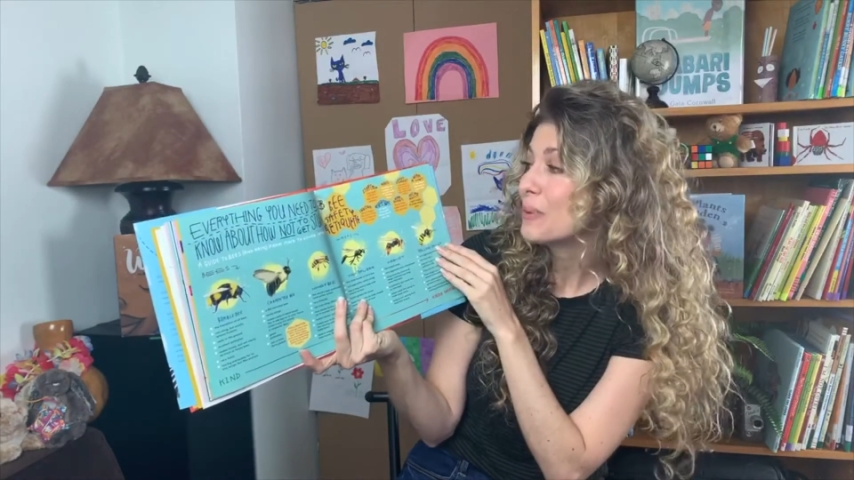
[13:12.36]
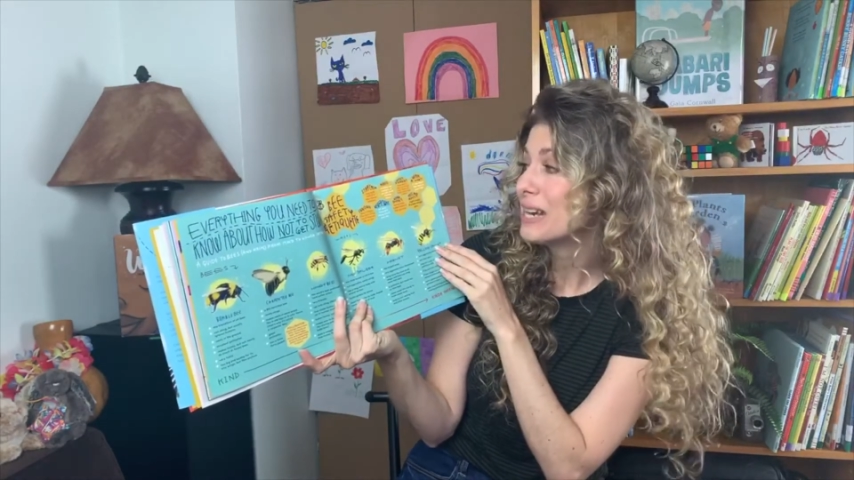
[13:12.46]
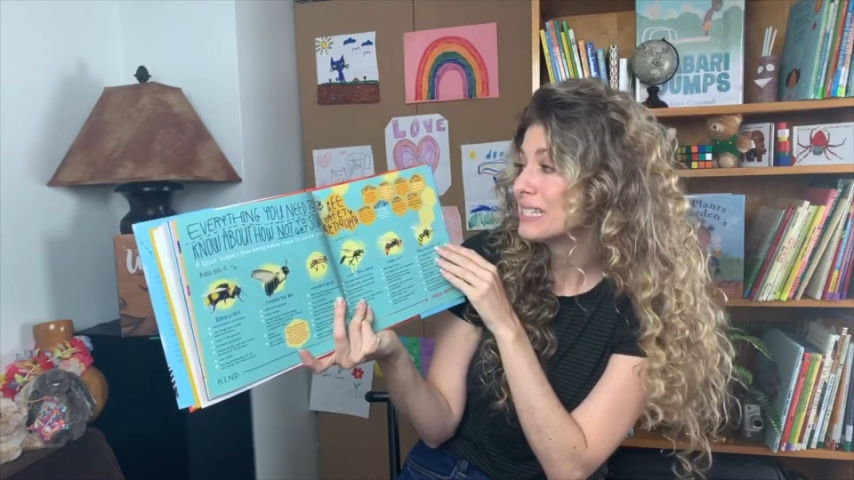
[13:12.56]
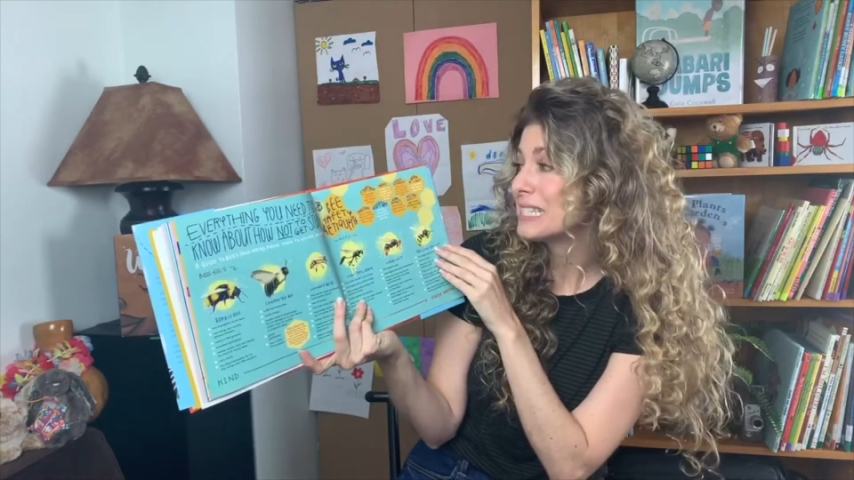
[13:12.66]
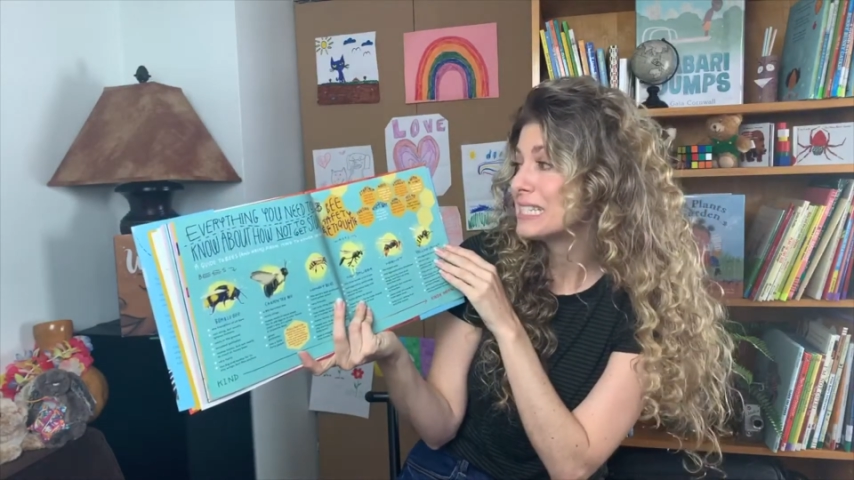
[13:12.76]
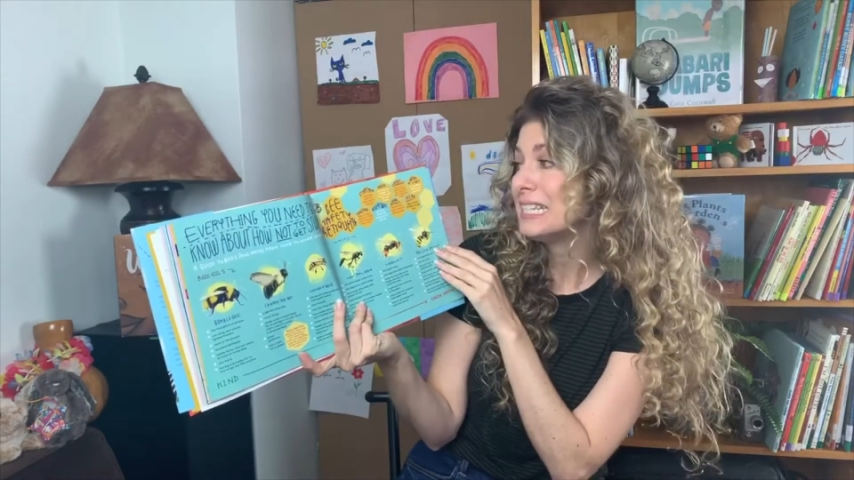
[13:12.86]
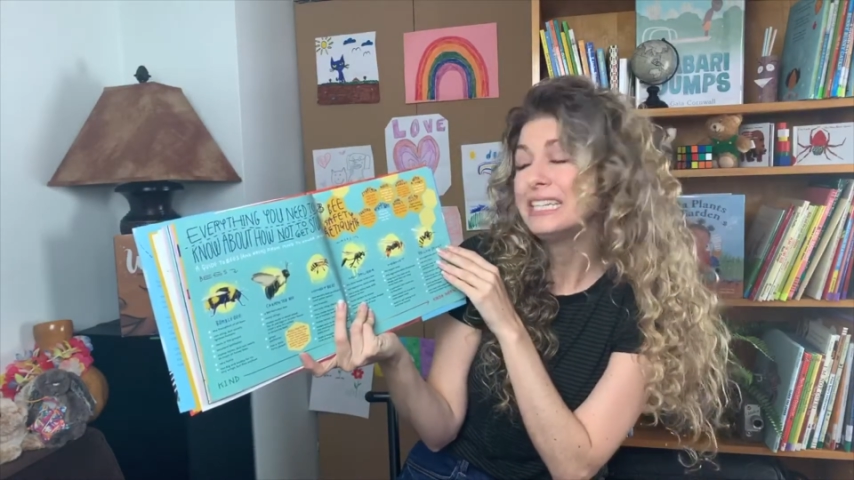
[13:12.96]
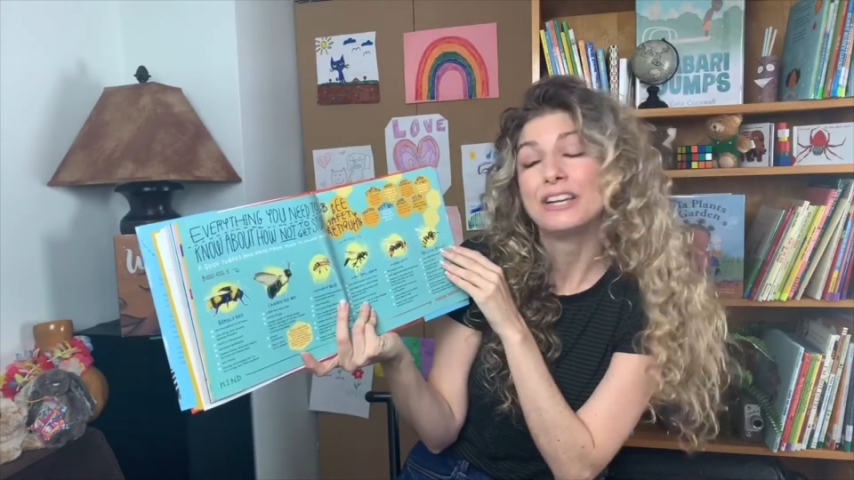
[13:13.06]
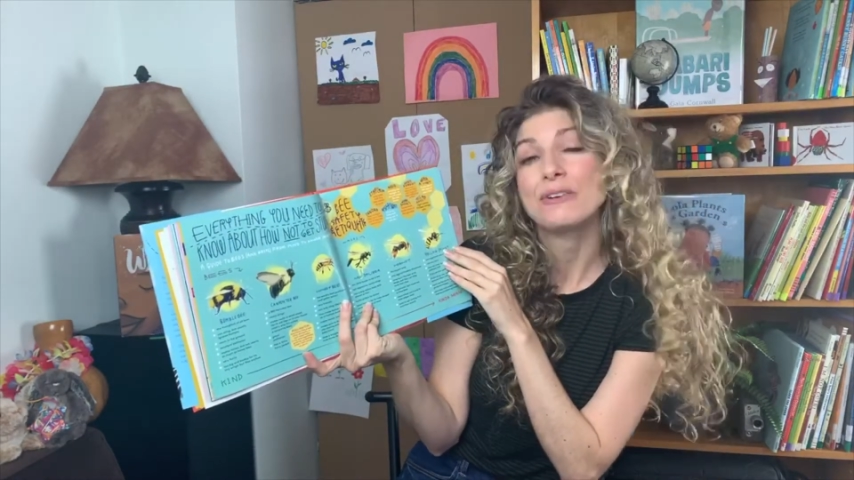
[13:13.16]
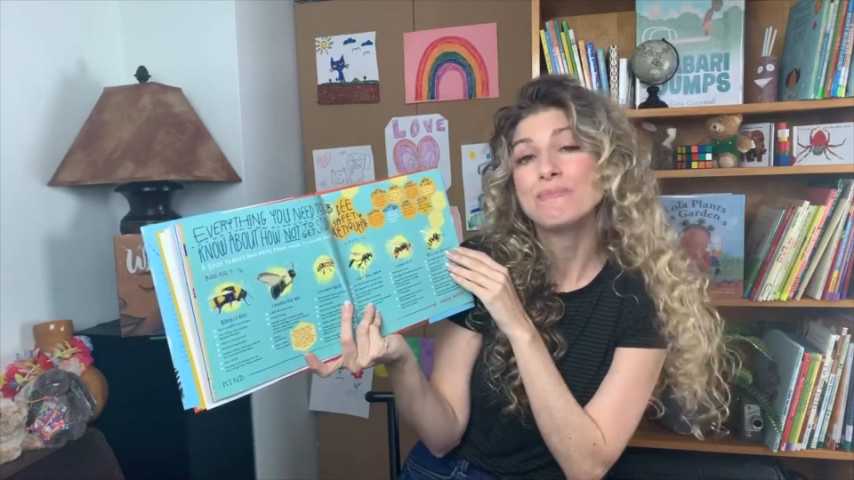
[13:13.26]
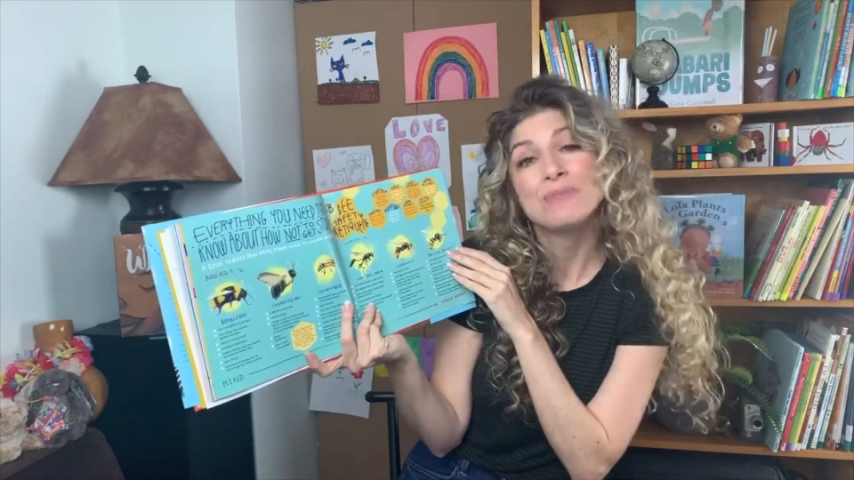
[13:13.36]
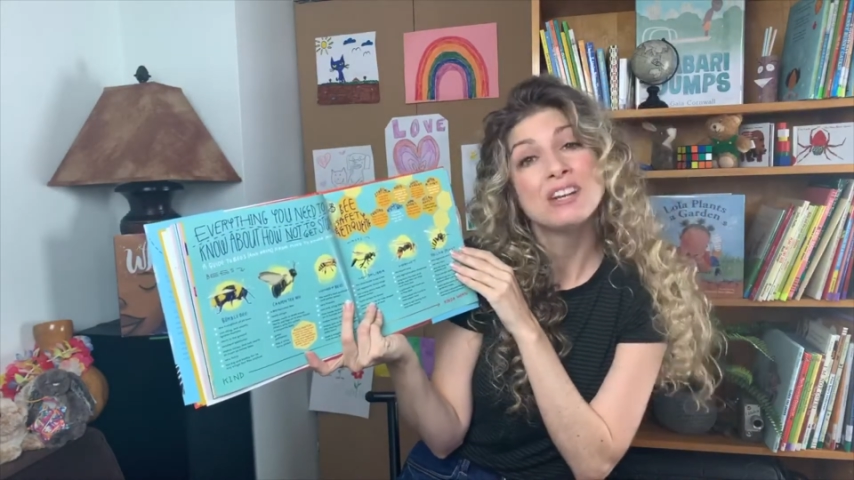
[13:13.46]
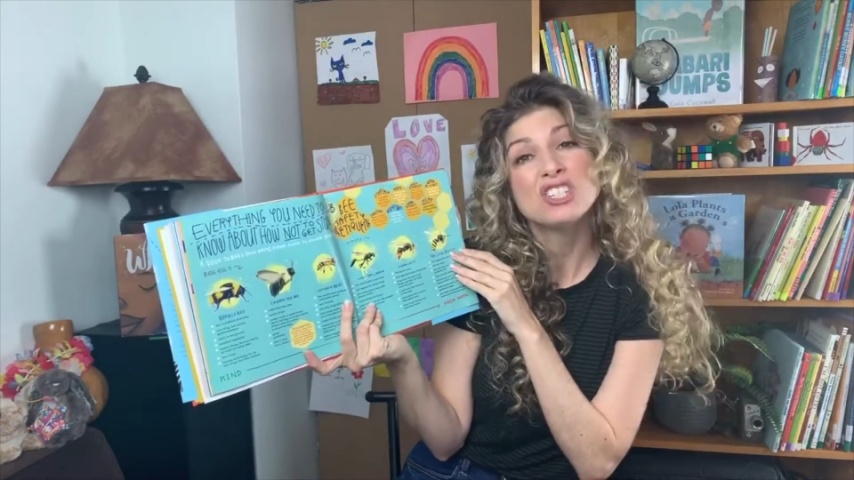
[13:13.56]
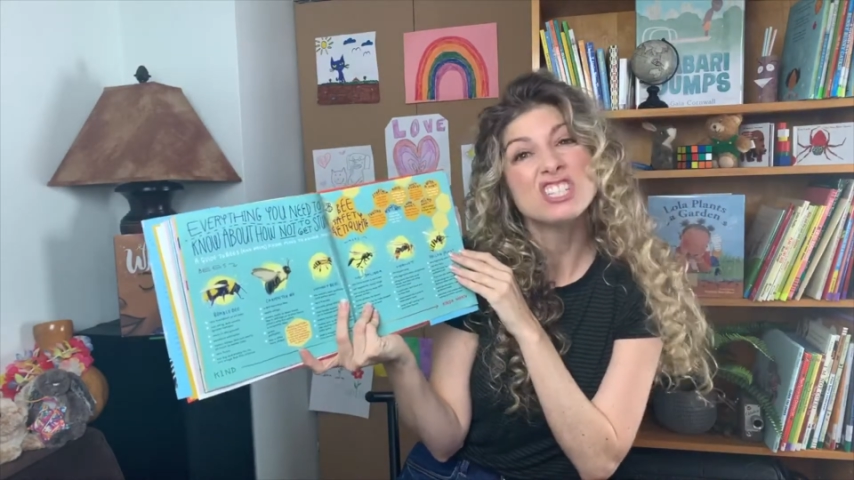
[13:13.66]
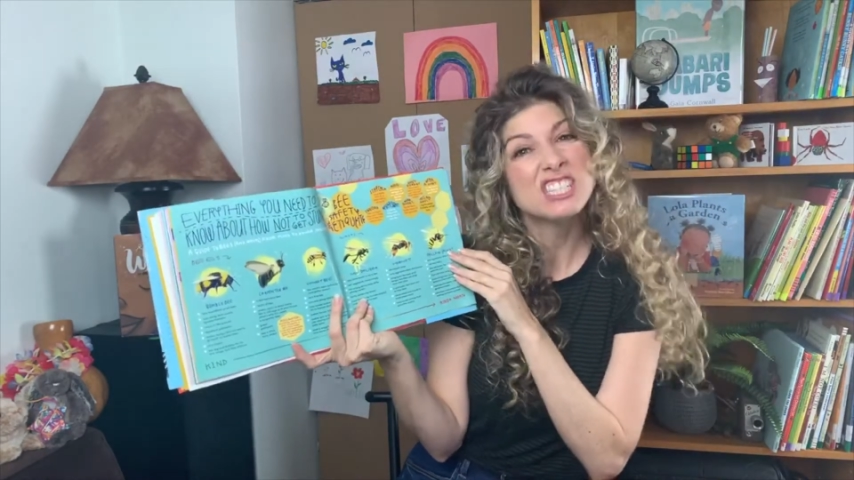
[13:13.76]
to sting you.
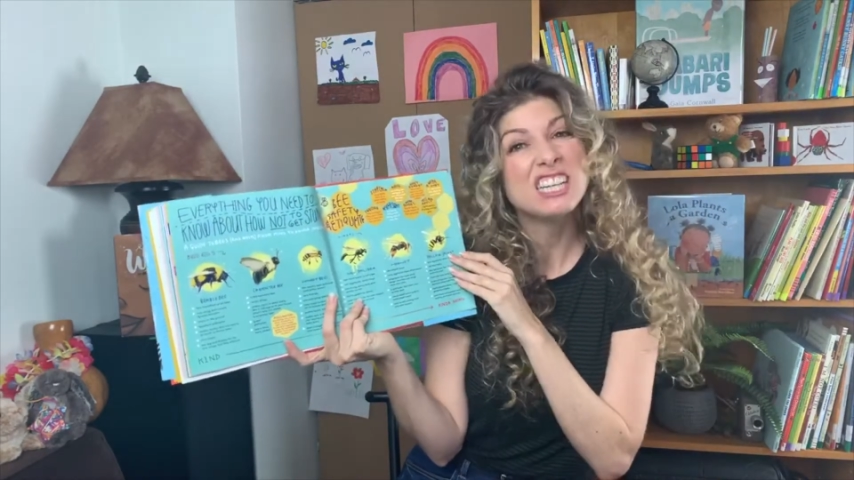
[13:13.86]
They're just